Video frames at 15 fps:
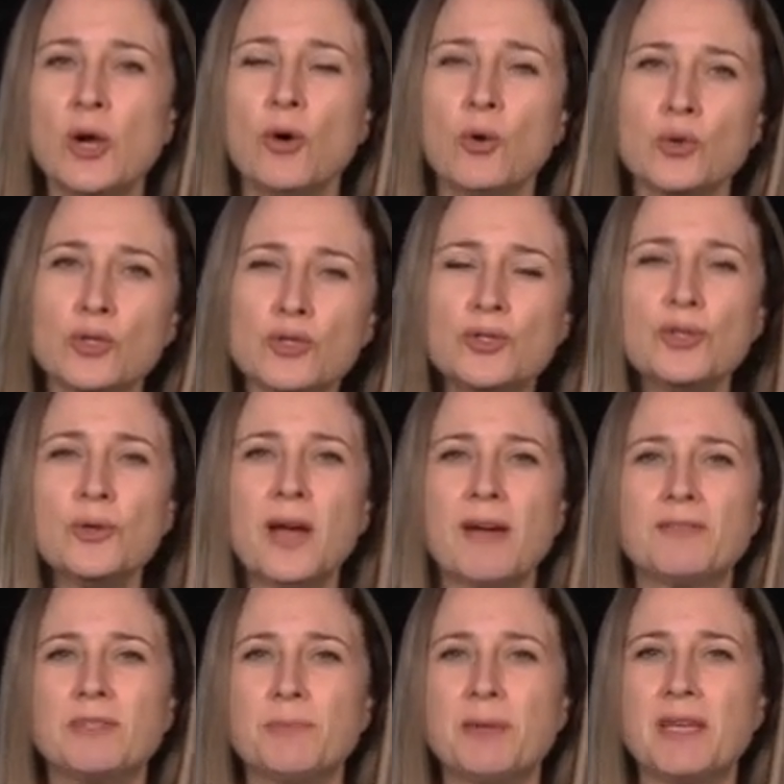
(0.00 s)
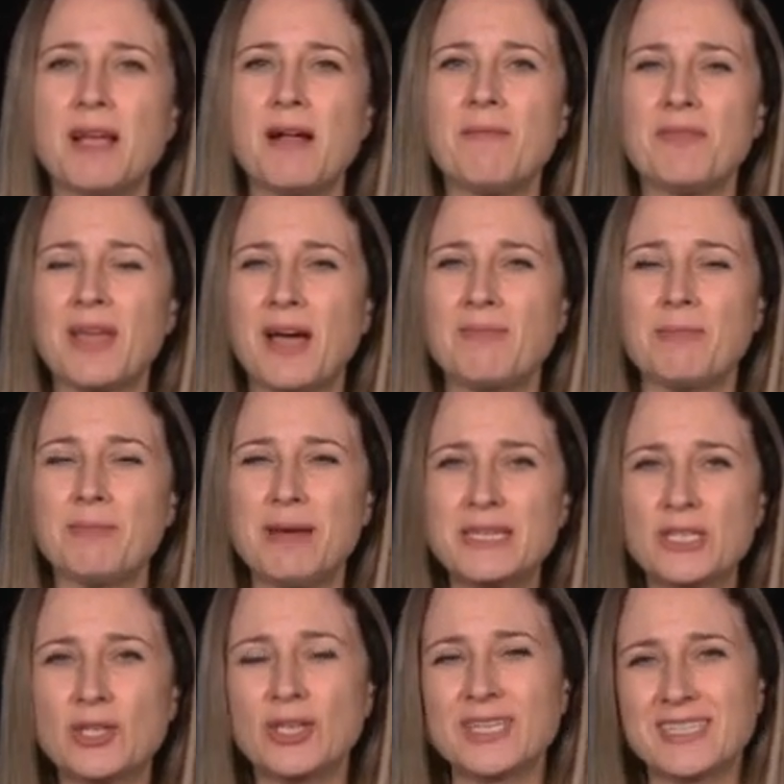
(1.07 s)
or you do have to have a
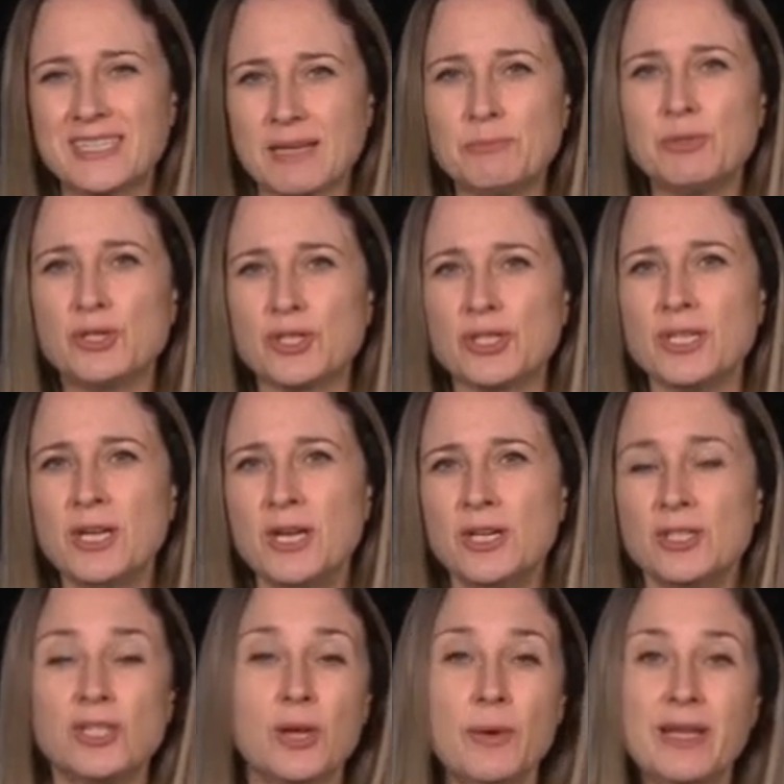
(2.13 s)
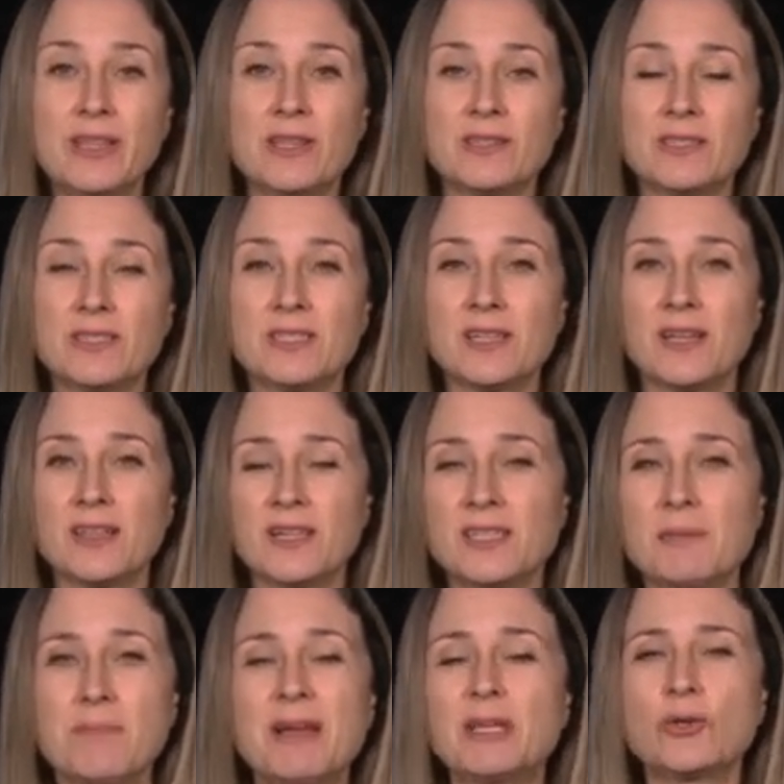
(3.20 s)
medical exemption showing that there's
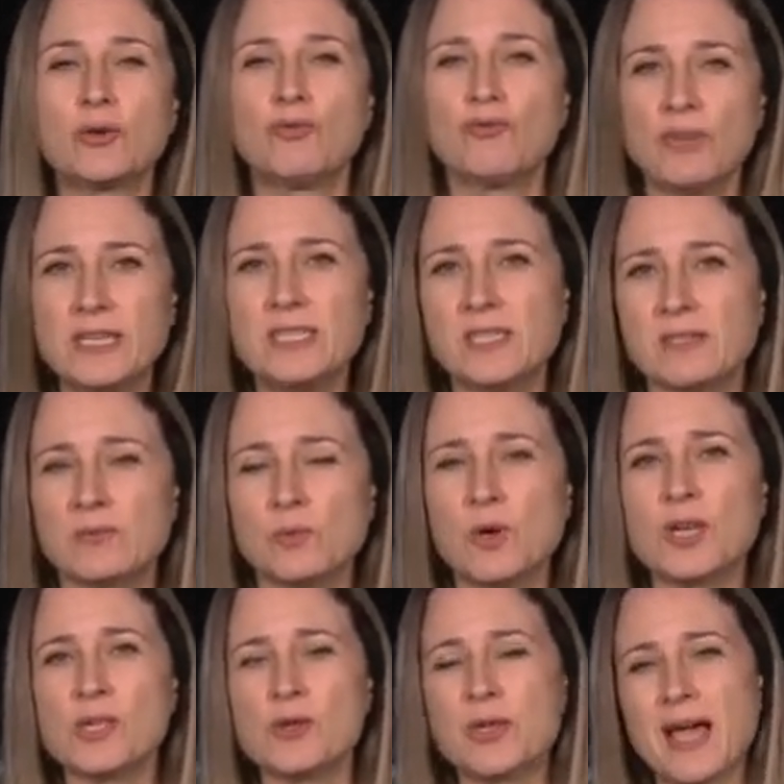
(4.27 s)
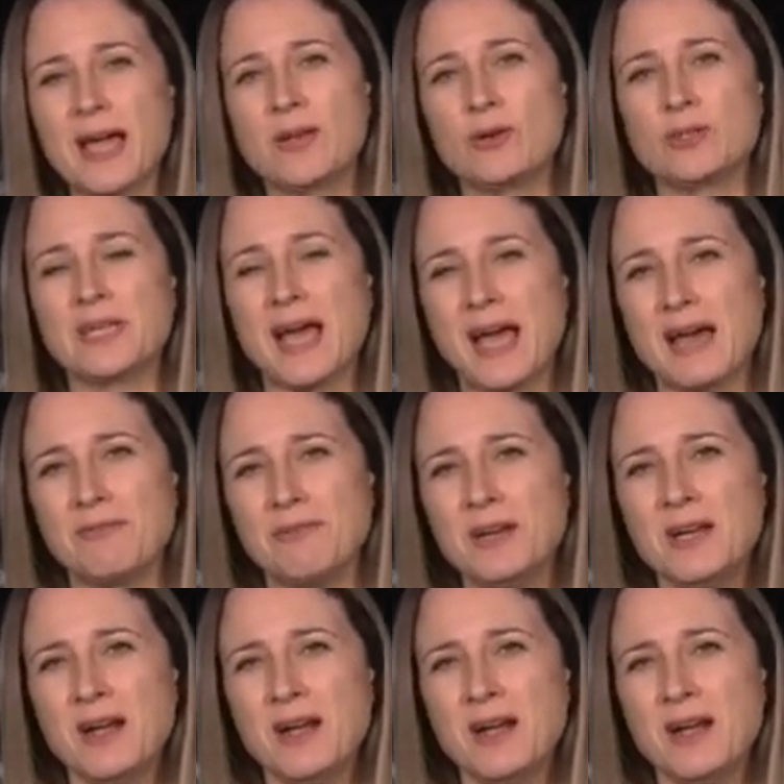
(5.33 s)
a medical reason why you cannot have